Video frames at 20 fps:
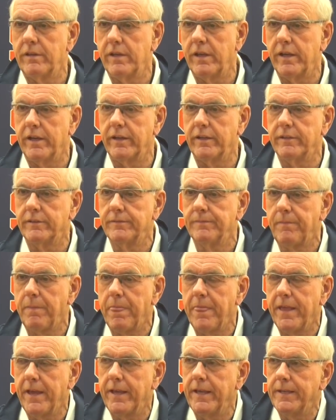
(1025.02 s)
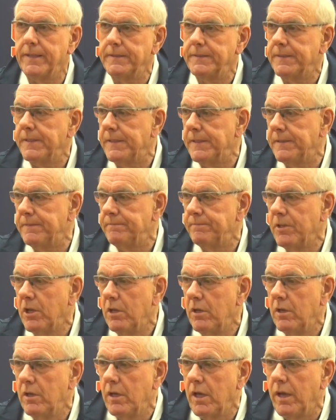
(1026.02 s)
thing. And
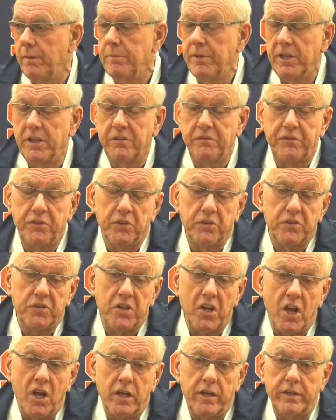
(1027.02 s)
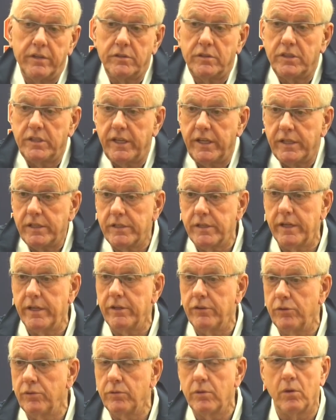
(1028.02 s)
I mean, if you're done at 60
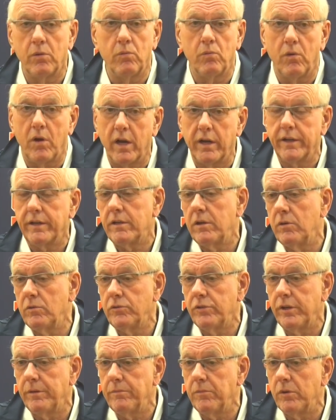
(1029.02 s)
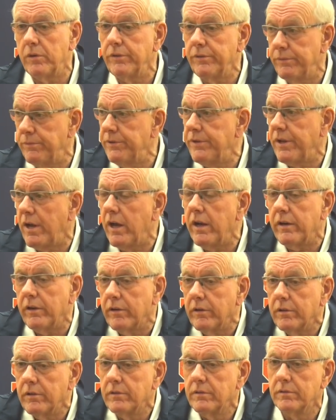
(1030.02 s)
and you don't want to coach anymore, you
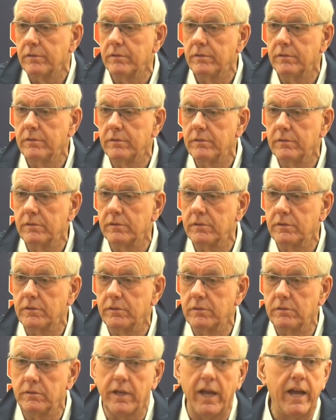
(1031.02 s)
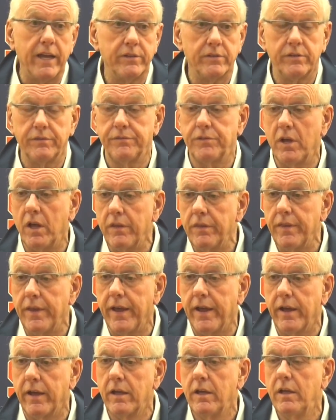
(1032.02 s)
retire. Guys have done
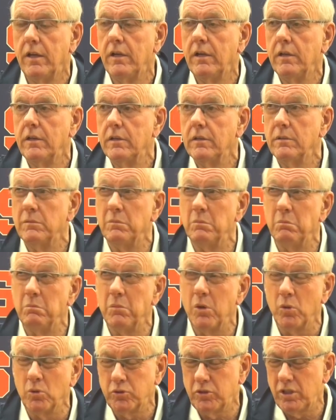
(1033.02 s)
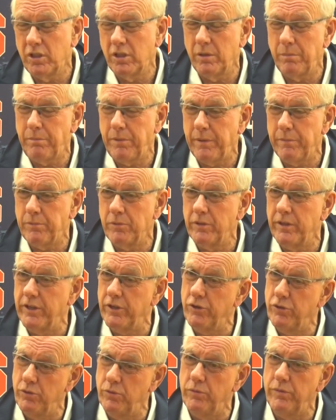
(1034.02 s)
that. Most of the people
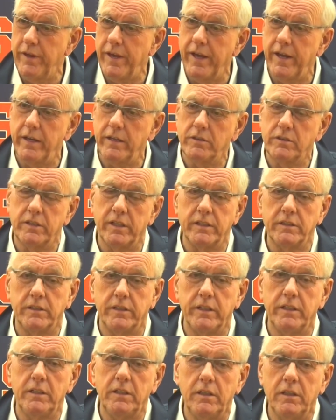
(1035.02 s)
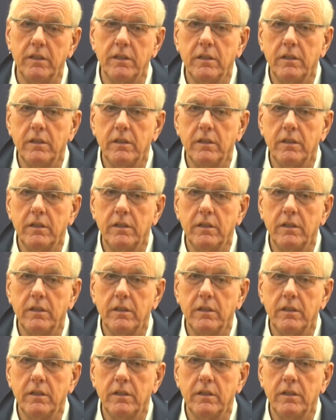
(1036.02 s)
that do that at 60